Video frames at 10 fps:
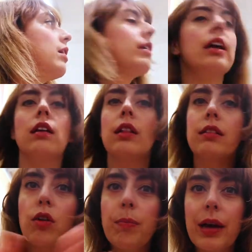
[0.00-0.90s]
Okay,
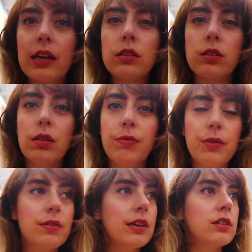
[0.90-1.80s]
let's go back to the
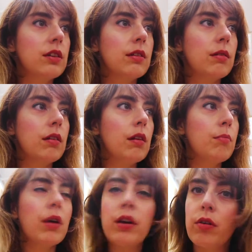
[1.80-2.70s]
food section.
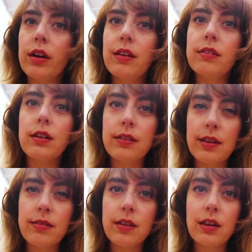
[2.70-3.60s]
Priorities,
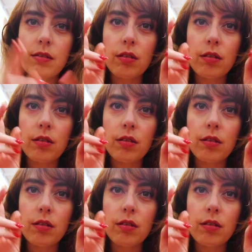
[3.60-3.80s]
necessities